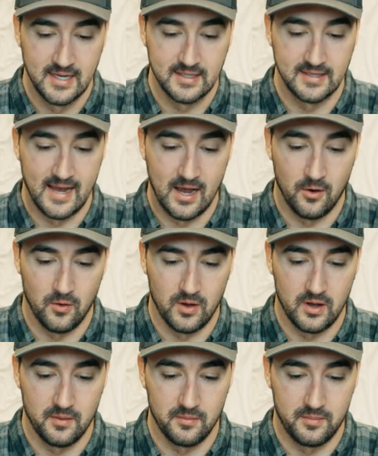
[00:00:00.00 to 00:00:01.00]
Now,
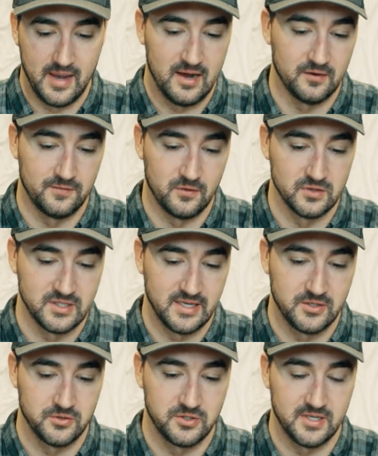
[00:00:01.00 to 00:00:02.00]
Bountiful is
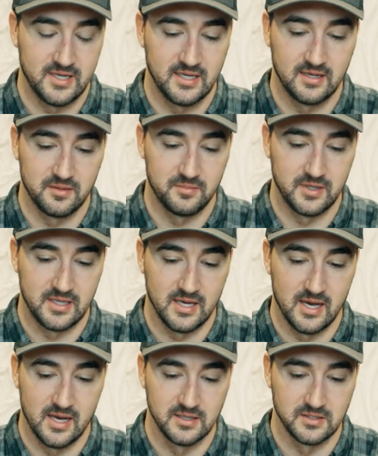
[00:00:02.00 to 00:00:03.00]
interesting
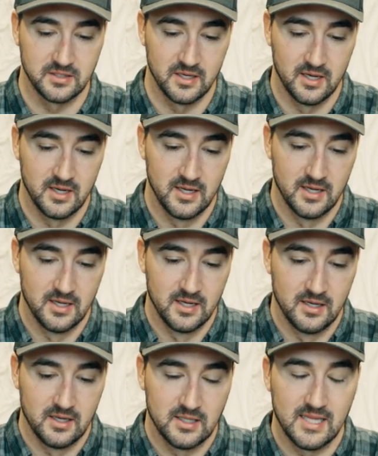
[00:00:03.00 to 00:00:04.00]
because
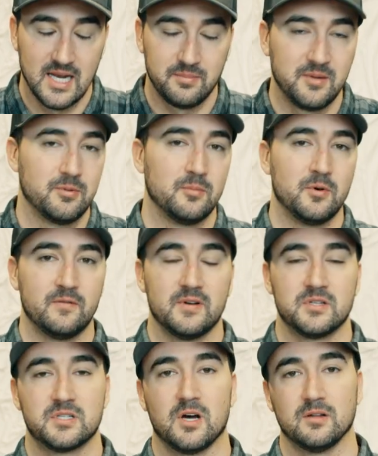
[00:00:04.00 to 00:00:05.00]
a lot of people move
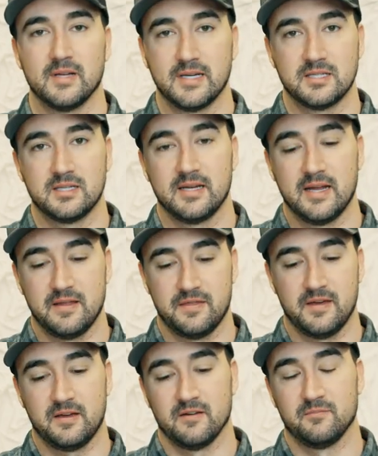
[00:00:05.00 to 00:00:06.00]
into Salt Lake City,
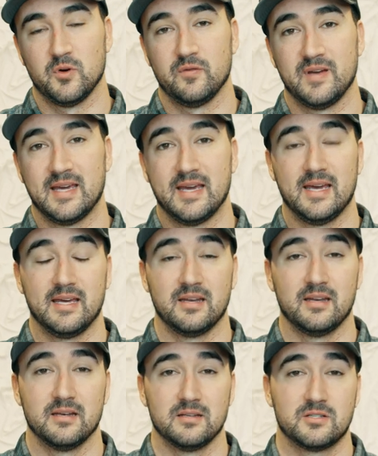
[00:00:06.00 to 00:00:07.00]
think of moving
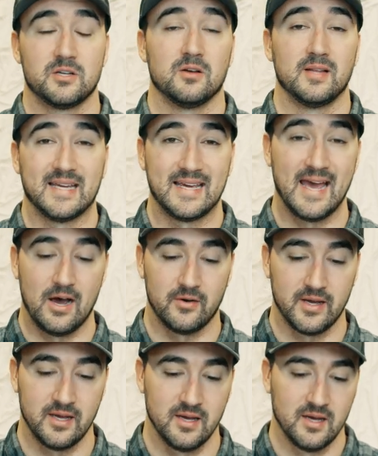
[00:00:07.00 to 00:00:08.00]
in Salt Lake
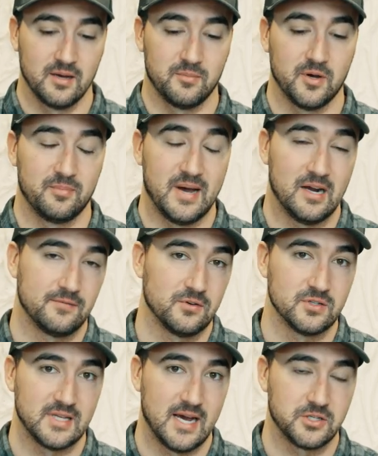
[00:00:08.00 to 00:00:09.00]
County, but
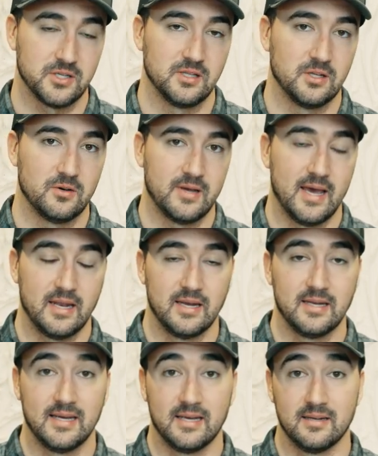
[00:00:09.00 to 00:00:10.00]
Bountiful is actually
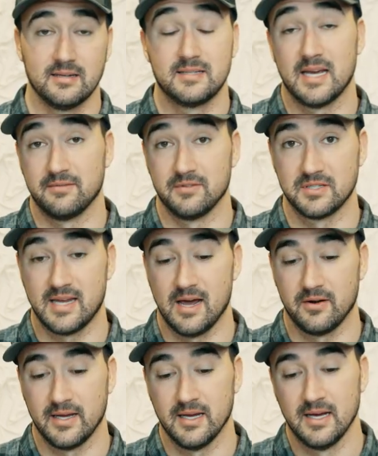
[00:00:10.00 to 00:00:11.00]
located in Davis County.